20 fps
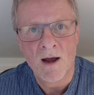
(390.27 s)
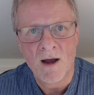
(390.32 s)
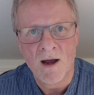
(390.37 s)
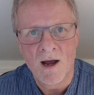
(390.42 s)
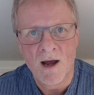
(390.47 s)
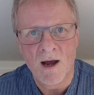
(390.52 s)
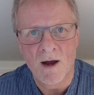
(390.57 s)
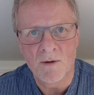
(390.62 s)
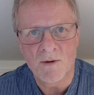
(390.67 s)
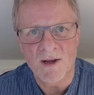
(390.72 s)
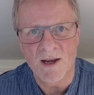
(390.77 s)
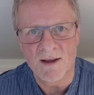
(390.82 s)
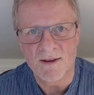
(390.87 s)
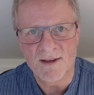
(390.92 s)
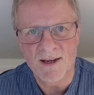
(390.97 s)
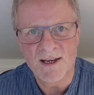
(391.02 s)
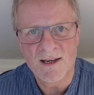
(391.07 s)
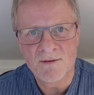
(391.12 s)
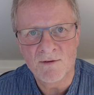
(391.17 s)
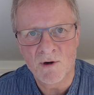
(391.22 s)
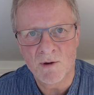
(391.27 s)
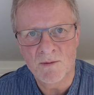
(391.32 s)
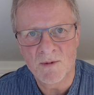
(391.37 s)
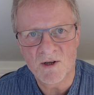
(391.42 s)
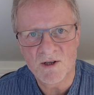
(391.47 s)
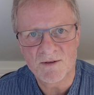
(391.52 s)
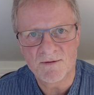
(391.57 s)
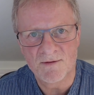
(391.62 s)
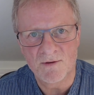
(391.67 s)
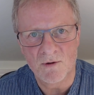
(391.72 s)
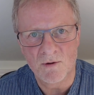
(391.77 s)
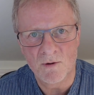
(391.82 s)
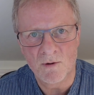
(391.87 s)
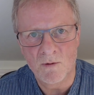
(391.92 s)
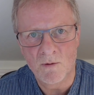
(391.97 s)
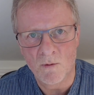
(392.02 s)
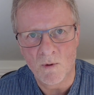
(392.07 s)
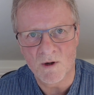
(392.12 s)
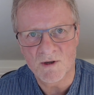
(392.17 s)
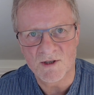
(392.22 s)
Okay, thank you very much for
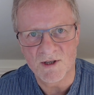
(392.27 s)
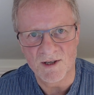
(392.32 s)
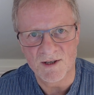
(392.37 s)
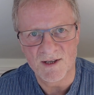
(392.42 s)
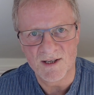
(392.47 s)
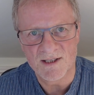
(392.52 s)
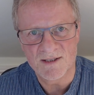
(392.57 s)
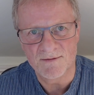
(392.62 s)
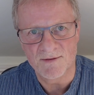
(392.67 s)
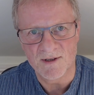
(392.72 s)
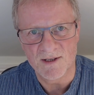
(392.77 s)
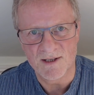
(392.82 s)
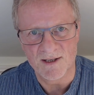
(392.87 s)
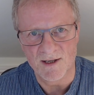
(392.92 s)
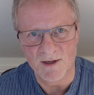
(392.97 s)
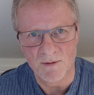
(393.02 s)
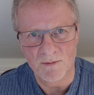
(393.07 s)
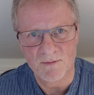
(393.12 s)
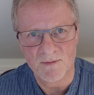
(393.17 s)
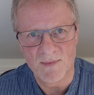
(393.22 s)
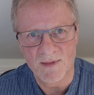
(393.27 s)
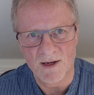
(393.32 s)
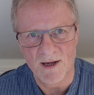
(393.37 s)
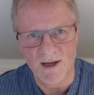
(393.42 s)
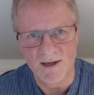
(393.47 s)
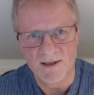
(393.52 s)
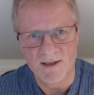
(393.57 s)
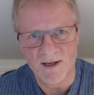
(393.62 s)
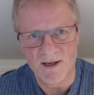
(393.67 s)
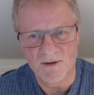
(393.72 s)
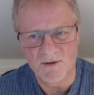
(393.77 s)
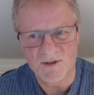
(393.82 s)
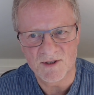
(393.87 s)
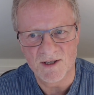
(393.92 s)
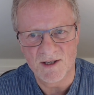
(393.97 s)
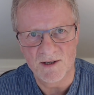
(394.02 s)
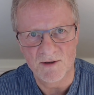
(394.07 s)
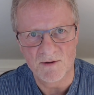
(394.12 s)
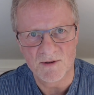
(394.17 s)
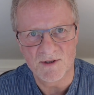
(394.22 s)
watching this video, and I'll see
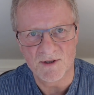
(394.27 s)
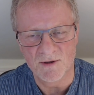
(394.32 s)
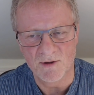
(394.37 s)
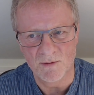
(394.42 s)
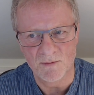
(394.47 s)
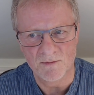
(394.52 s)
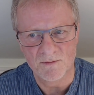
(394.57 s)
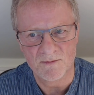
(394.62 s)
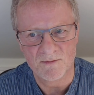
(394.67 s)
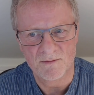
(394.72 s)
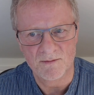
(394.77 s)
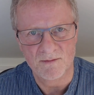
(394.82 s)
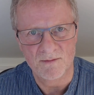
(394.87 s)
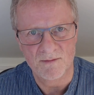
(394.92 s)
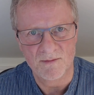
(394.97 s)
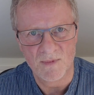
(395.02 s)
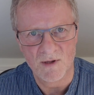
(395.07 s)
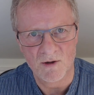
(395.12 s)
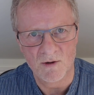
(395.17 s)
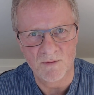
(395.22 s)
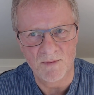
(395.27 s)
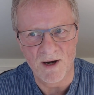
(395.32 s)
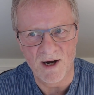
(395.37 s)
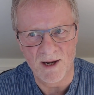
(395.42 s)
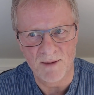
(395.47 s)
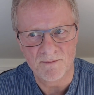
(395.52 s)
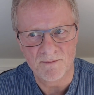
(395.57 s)
you soon. Goodbye.